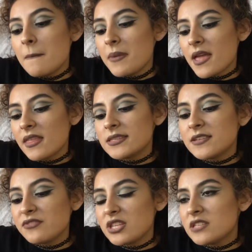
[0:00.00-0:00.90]
But yeah, that's
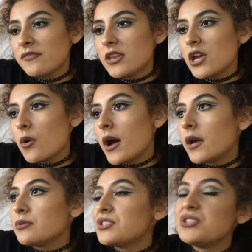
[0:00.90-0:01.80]
it for this video.
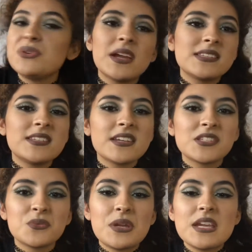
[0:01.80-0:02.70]
I will see you guys
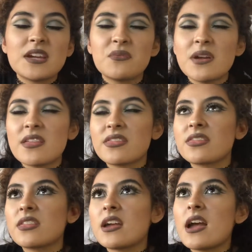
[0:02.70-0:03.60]
next week
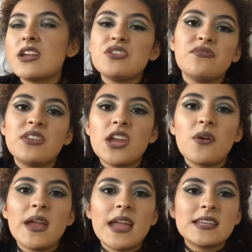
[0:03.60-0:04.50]
with a new
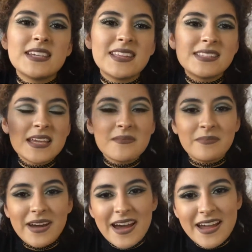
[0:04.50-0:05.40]
video. And yeah, that's
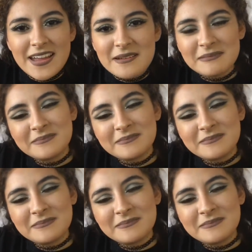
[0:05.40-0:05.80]
it. Bye!